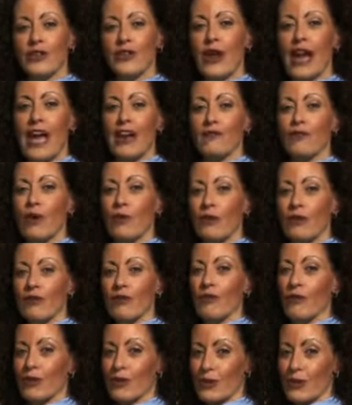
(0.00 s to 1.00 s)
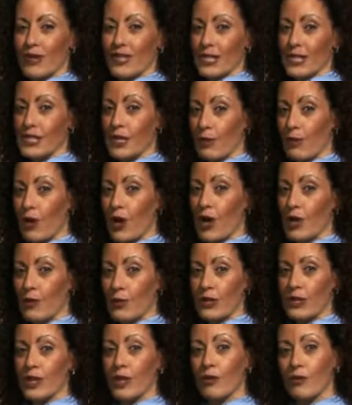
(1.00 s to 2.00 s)
you have what we refer to as a double hung
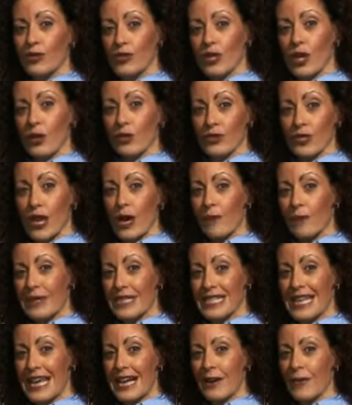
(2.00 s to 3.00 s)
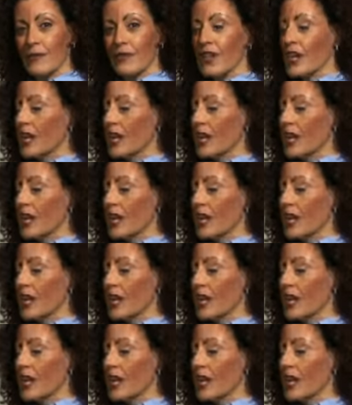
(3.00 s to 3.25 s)
window, which goes up and down,